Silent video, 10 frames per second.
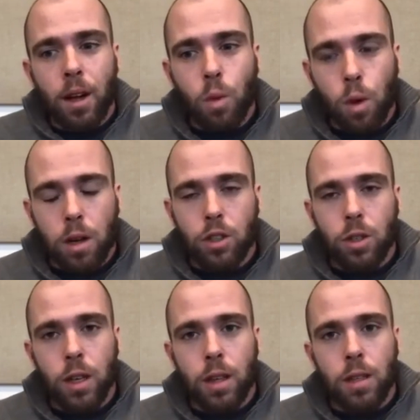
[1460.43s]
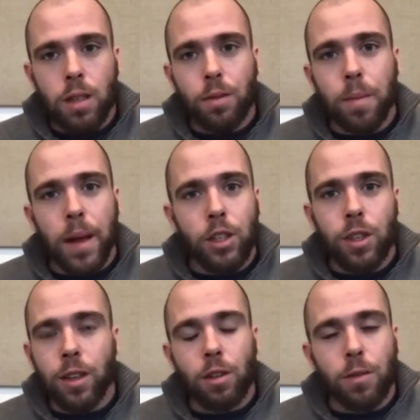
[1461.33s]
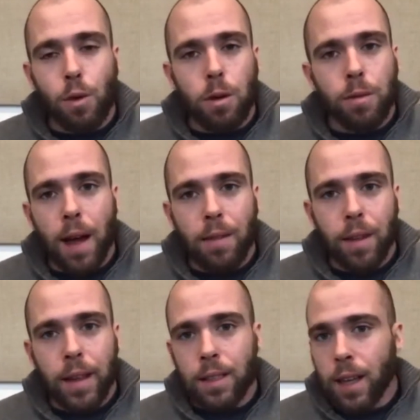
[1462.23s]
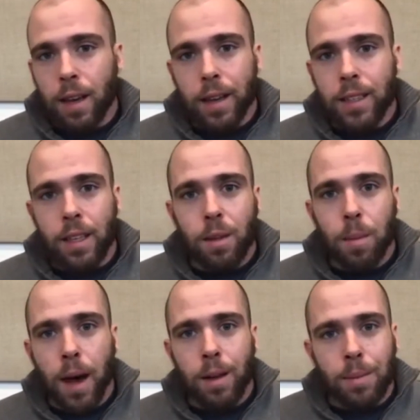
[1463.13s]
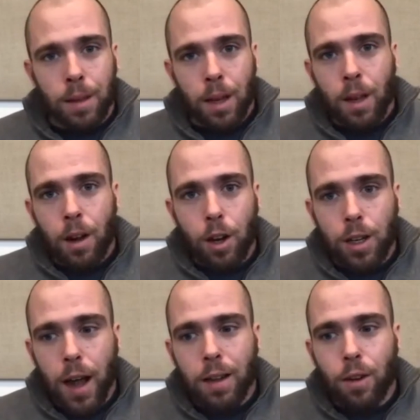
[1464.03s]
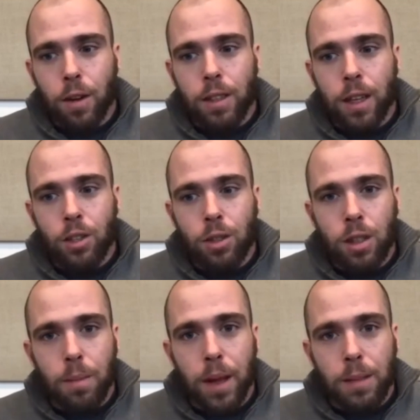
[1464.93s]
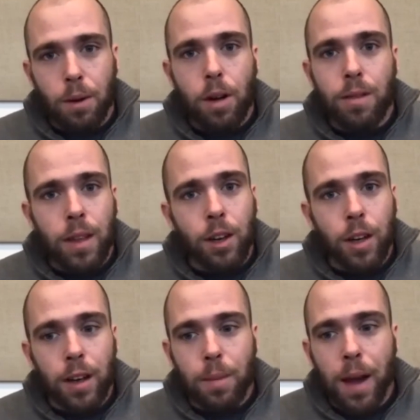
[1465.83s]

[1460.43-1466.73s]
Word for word: Where did you get this information? And those four or five links, ten links at the bottom are kind of going to send you to the best part of the internet, in my